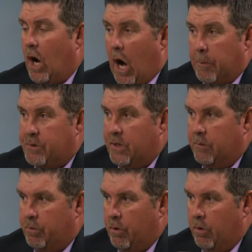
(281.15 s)
an mm-hmm. option
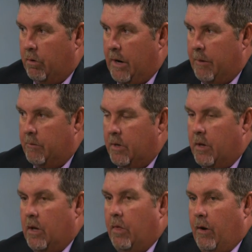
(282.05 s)
program.
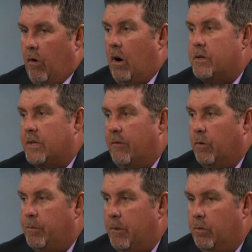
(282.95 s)
There are
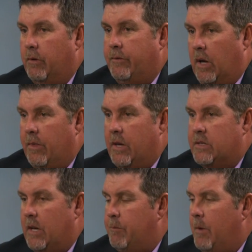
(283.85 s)
several people who have done
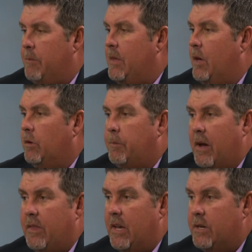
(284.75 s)
these that maybe they only
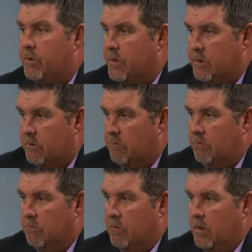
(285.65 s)
pay the interest
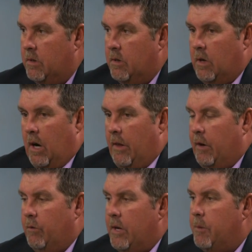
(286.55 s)
uh, they
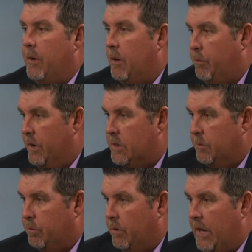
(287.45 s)
don't need a beta
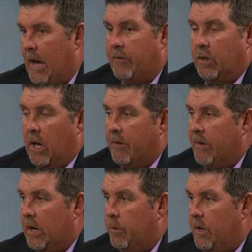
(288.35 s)
principal. Mm-hmm. They have a lot of
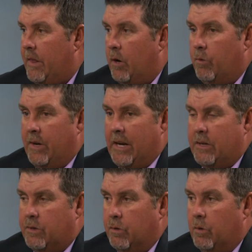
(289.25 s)
equity. They don't
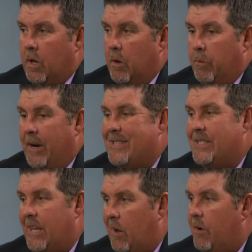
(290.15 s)
need to, but it's
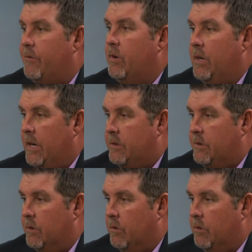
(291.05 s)
there if you need to.